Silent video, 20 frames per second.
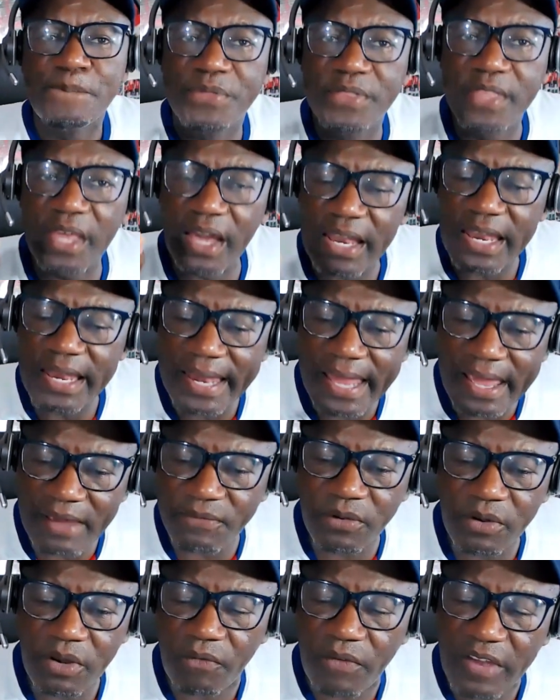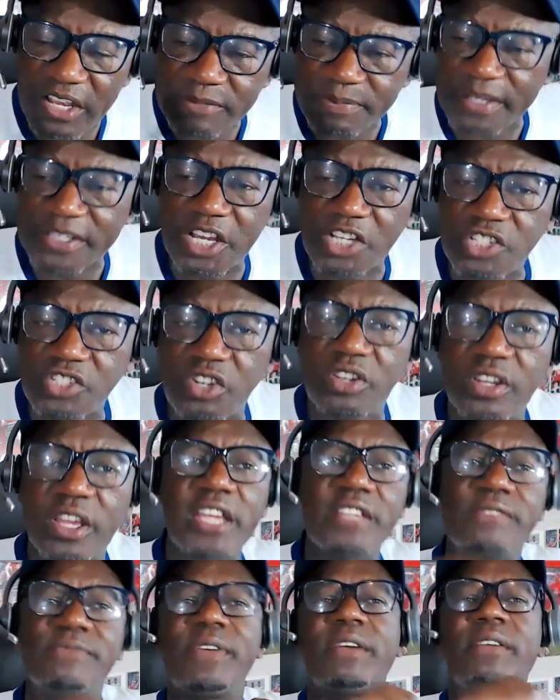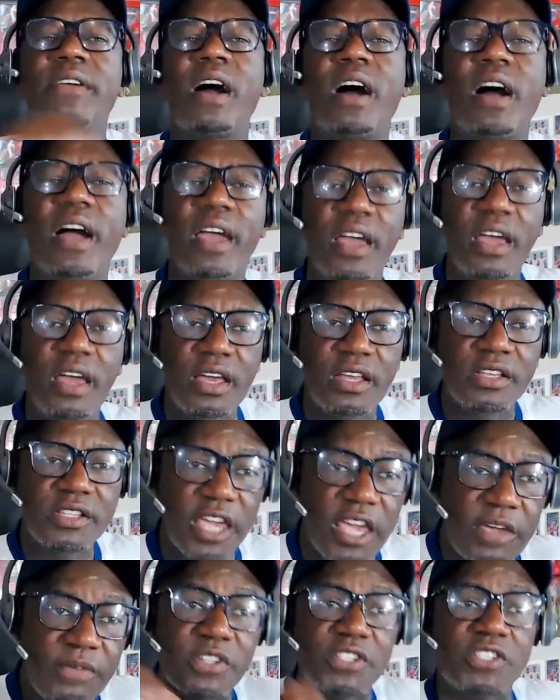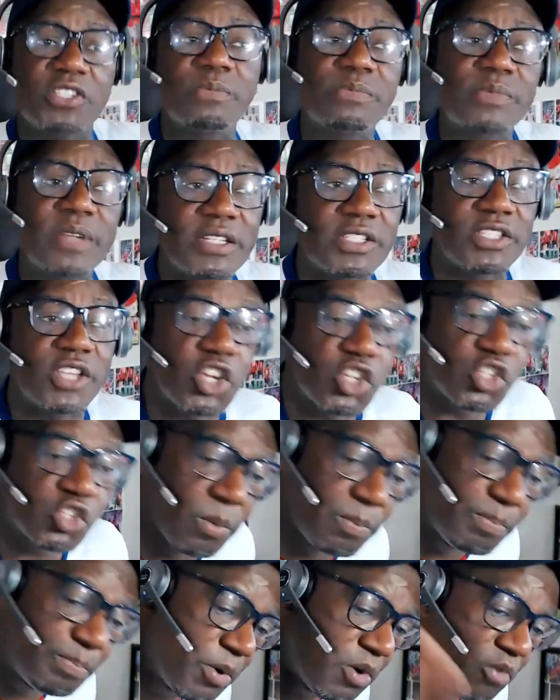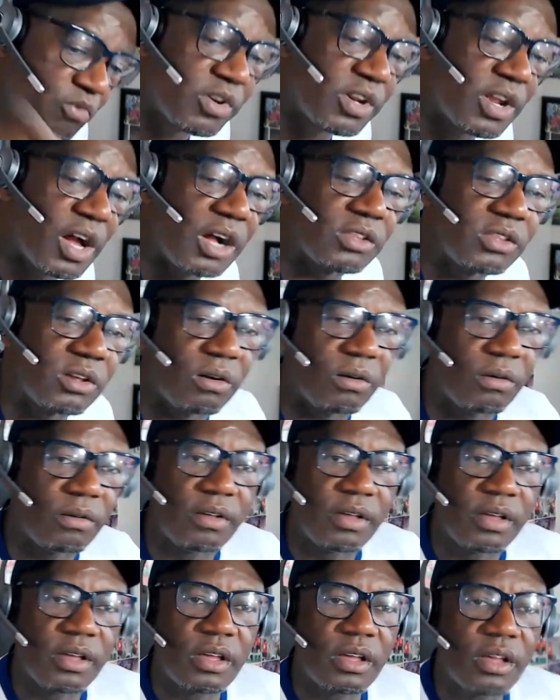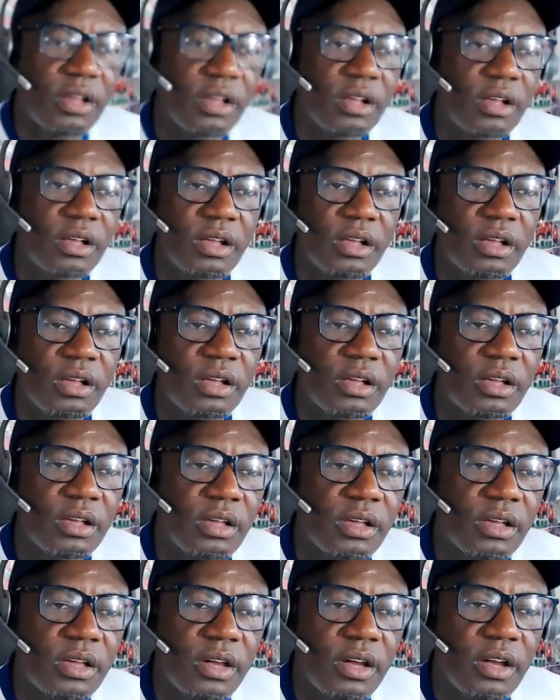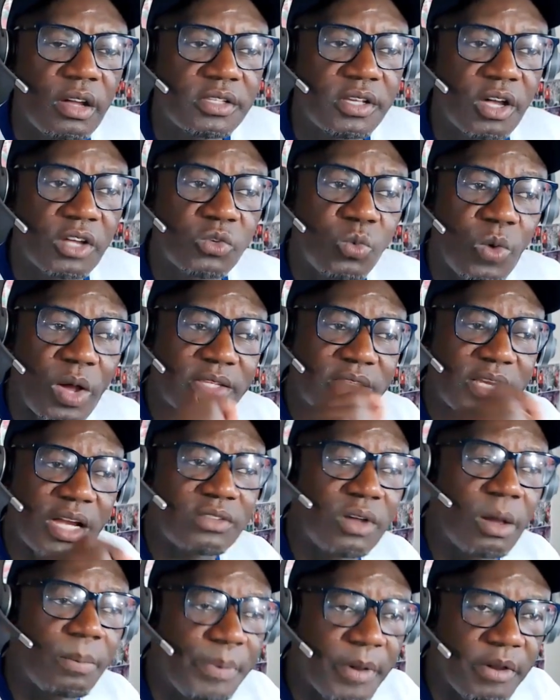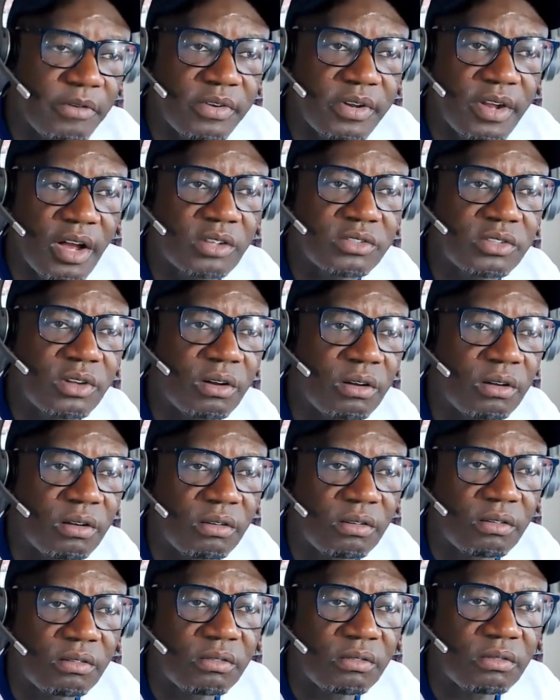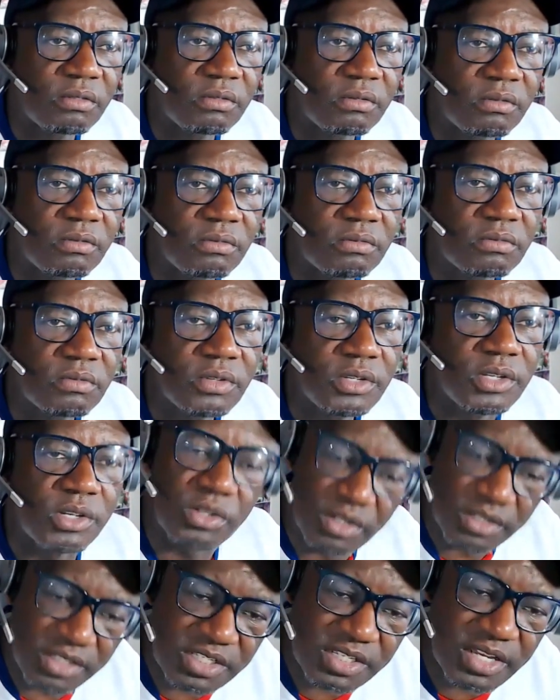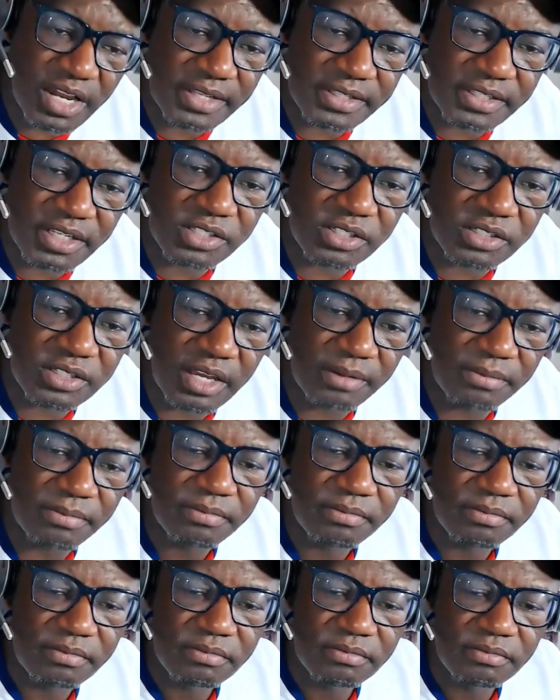Their level of expectation is very high. Even sometimes they used to boo Ronaldo. There was one time they were booing Ronaldo. You know what this guy did to them?